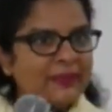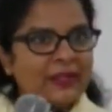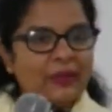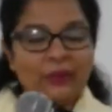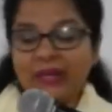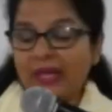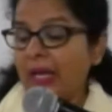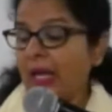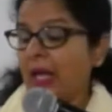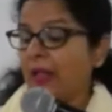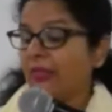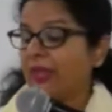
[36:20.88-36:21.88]
okay
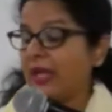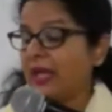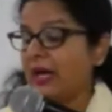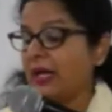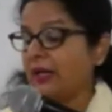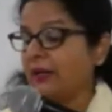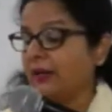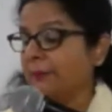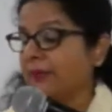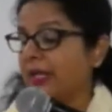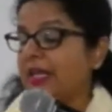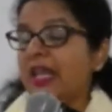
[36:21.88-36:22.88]
there are
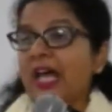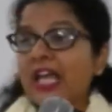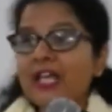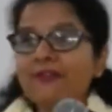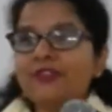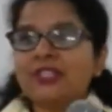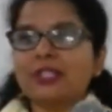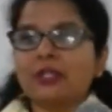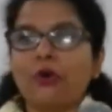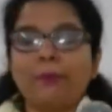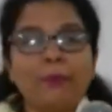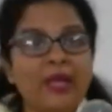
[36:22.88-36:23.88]
um, lives
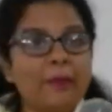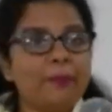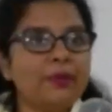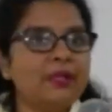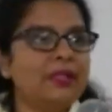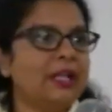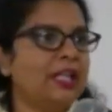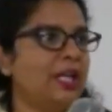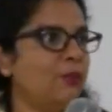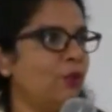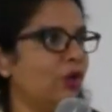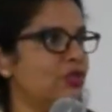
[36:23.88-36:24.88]
of people that he
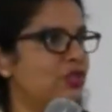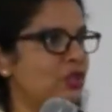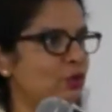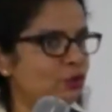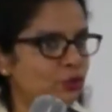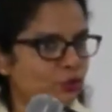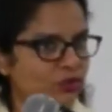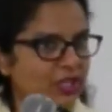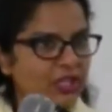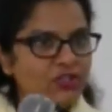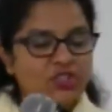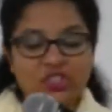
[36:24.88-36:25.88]
wants you to
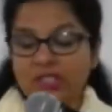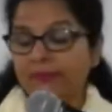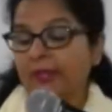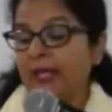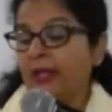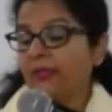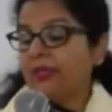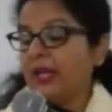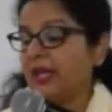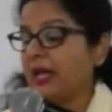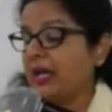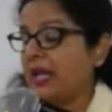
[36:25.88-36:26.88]
touch.
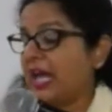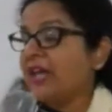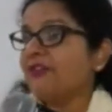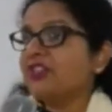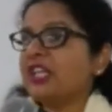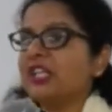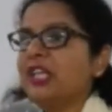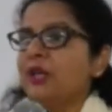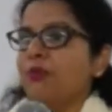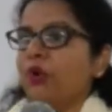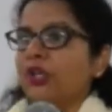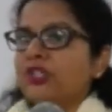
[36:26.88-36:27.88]
There are lives that he
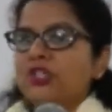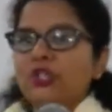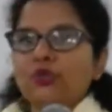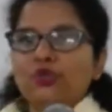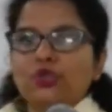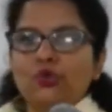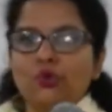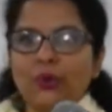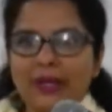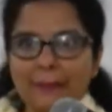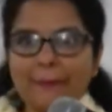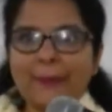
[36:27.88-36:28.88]
wants you to
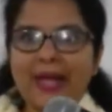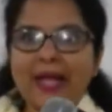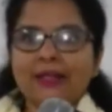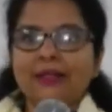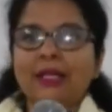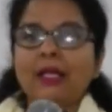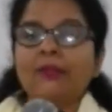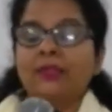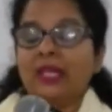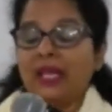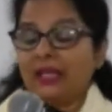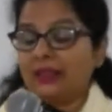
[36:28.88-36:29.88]
impact.
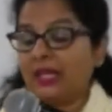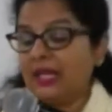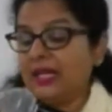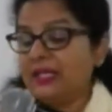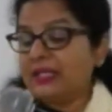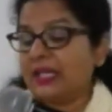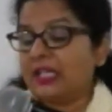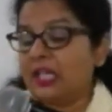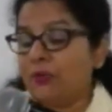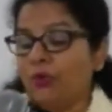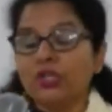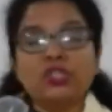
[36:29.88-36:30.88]
There are things that
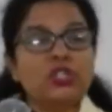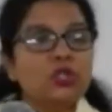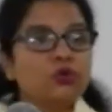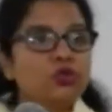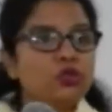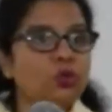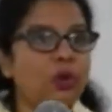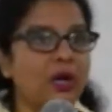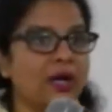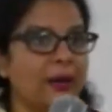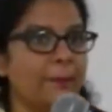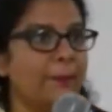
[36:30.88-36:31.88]
he wants you to
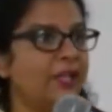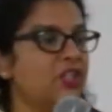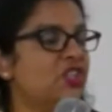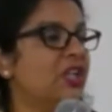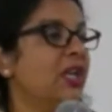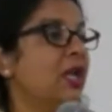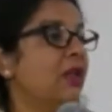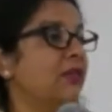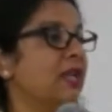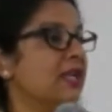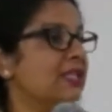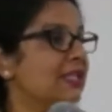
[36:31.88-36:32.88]
accomplish.
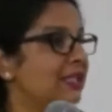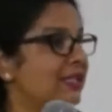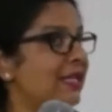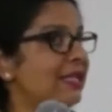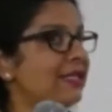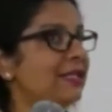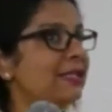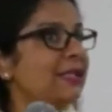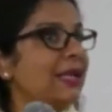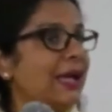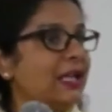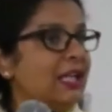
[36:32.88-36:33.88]
There are cities
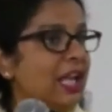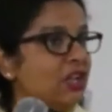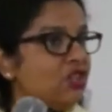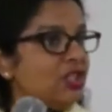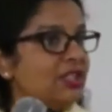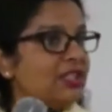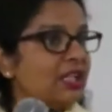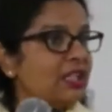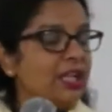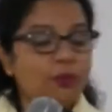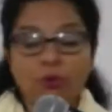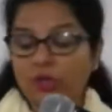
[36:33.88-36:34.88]
and nations that
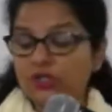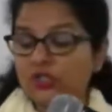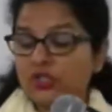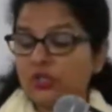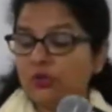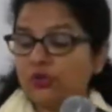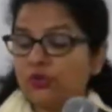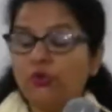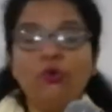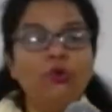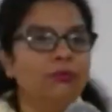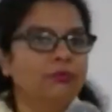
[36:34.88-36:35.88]
he wants you to